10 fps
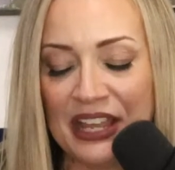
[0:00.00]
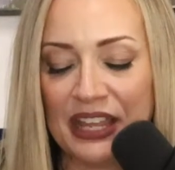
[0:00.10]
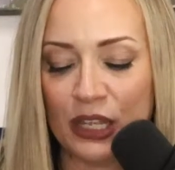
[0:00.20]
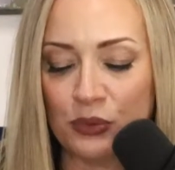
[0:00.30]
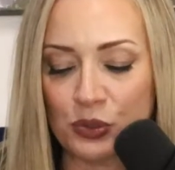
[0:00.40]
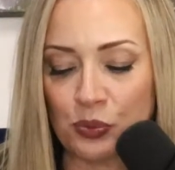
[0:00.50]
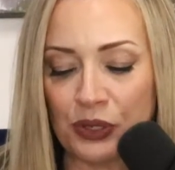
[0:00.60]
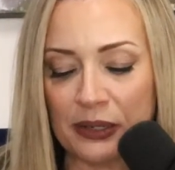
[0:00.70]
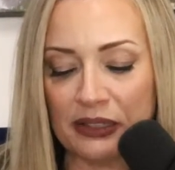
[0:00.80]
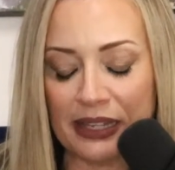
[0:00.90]
It was
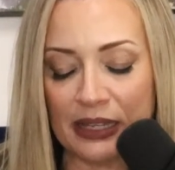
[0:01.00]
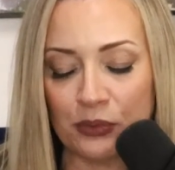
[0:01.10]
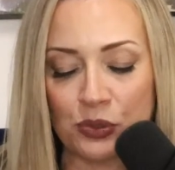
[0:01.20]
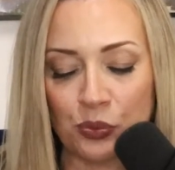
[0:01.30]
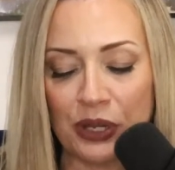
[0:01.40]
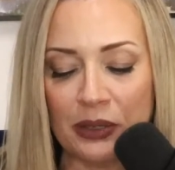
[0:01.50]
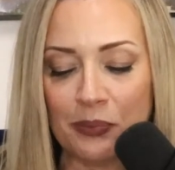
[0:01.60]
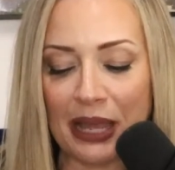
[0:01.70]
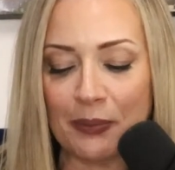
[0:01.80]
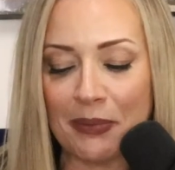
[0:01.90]
written
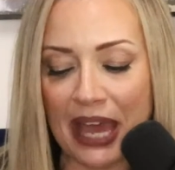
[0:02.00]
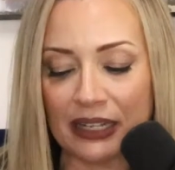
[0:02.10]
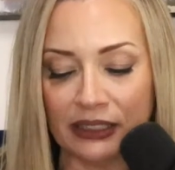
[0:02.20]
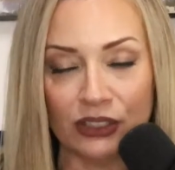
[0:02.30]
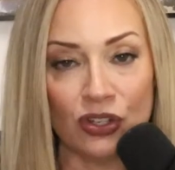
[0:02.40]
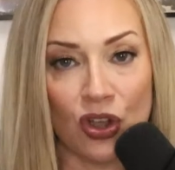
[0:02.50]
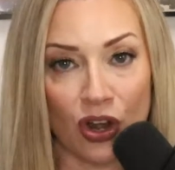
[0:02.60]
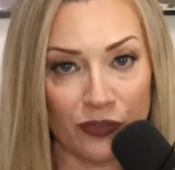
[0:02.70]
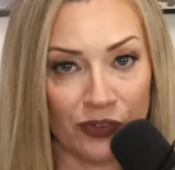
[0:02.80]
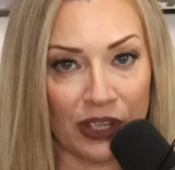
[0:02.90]
by Madeline
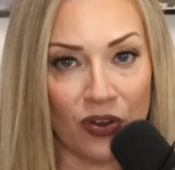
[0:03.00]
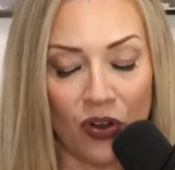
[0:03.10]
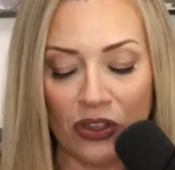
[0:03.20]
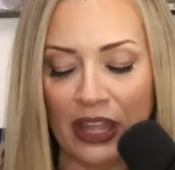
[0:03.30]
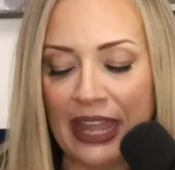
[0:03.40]
Garfinkel,